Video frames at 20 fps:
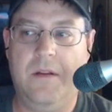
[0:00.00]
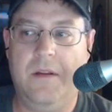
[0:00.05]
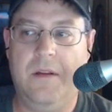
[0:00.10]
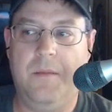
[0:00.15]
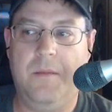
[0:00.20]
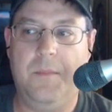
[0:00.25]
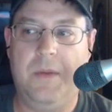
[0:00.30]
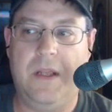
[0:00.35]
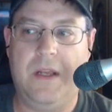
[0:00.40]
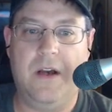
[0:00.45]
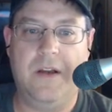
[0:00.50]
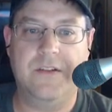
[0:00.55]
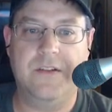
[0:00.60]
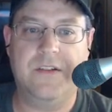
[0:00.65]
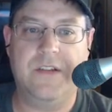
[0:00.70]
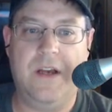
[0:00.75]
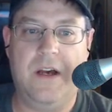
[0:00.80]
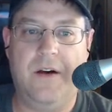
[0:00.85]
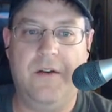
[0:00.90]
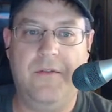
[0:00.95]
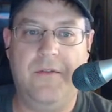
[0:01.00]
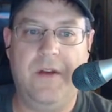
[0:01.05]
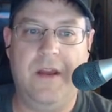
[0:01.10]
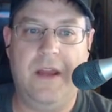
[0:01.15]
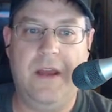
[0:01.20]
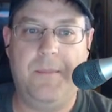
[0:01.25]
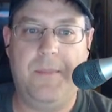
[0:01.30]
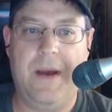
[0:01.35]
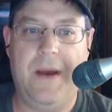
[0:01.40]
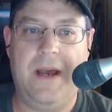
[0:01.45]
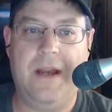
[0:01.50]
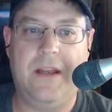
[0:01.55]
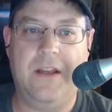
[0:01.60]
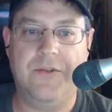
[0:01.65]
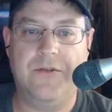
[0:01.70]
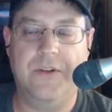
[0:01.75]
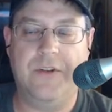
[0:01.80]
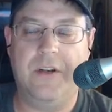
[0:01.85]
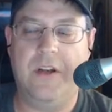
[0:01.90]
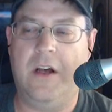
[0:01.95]
because of a back
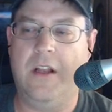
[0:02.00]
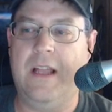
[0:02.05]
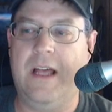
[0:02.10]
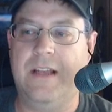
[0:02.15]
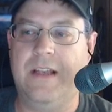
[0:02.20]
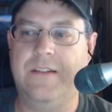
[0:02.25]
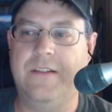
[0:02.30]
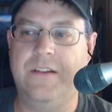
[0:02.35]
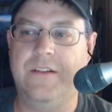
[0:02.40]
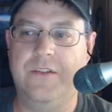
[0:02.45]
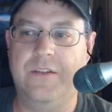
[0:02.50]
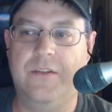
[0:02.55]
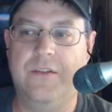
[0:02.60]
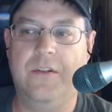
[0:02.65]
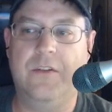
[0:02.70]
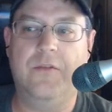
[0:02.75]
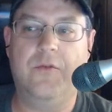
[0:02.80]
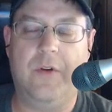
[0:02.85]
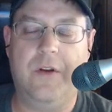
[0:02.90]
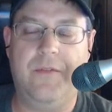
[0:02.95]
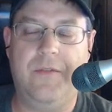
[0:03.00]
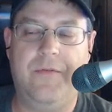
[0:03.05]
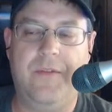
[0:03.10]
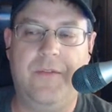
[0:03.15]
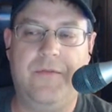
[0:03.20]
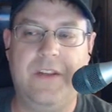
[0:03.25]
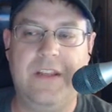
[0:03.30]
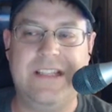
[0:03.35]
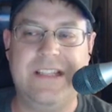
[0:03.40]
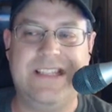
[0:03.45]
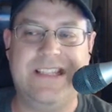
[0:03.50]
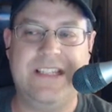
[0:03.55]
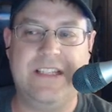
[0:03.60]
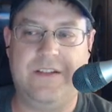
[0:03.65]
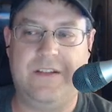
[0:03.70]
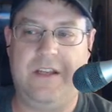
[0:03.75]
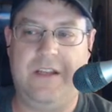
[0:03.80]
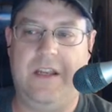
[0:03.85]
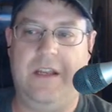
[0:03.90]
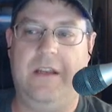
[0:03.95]
injury. Not last season,
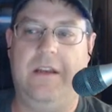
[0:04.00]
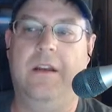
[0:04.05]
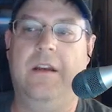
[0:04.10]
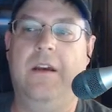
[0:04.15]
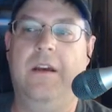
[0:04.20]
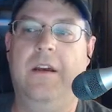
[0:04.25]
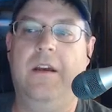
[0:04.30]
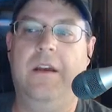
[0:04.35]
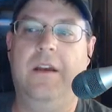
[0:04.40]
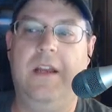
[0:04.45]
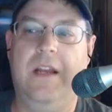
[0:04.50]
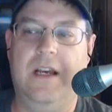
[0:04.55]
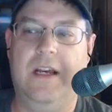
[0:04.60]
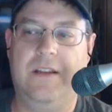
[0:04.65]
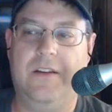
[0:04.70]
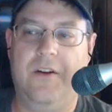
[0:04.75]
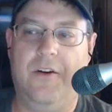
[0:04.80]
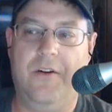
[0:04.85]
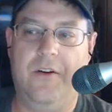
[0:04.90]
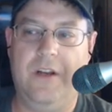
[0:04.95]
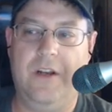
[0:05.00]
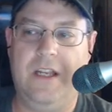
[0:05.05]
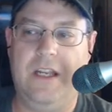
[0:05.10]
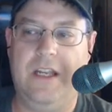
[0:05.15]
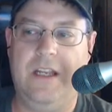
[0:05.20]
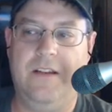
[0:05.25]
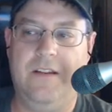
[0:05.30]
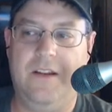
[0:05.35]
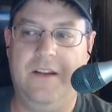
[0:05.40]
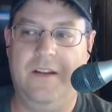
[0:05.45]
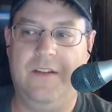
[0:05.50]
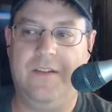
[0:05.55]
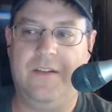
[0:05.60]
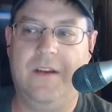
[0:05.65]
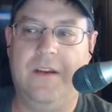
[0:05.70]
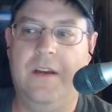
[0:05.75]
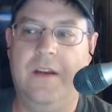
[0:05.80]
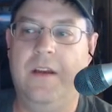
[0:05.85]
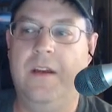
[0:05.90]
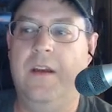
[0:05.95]
2015-16, he got the herniated disc
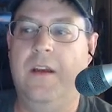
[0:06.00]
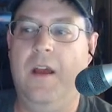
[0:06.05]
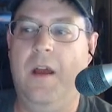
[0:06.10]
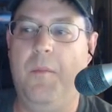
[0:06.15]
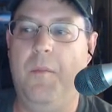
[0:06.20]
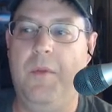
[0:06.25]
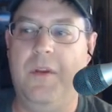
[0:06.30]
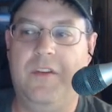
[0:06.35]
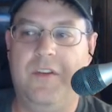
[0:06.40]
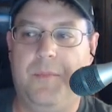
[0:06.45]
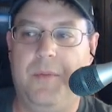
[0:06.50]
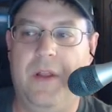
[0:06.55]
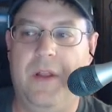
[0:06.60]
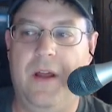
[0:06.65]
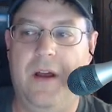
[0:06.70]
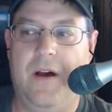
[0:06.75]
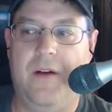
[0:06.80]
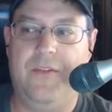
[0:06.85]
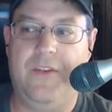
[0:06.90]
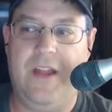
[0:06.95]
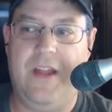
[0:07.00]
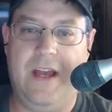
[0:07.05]
and missed the playoffs that